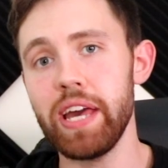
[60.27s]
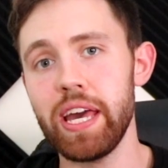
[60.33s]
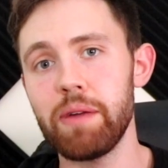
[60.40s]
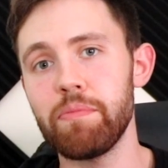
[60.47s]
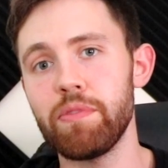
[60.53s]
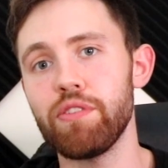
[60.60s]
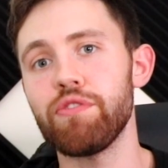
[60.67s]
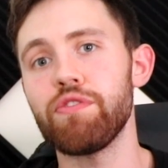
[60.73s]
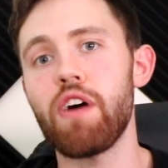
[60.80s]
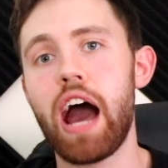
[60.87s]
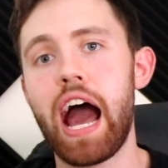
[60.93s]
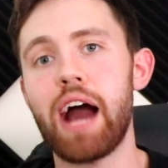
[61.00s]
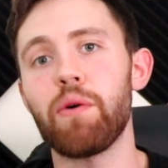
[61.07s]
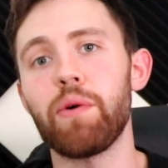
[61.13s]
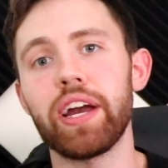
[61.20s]
him for
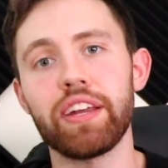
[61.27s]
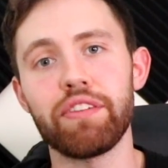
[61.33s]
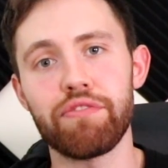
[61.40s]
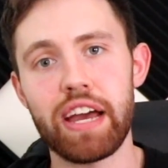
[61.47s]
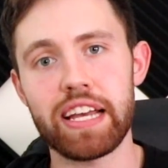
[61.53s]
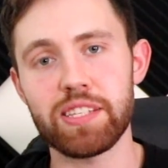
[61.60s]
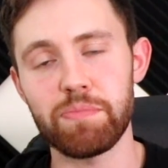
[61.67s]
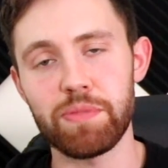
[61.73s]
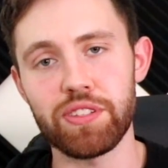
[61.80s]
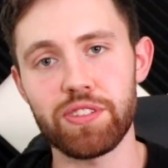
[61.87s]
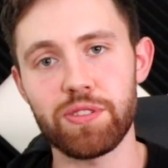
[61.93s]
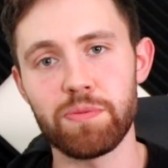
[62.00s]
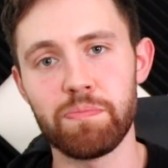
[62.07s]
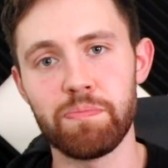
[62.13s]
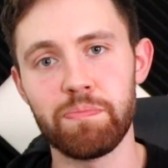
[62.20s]
our
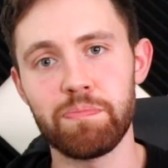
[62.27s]
investments.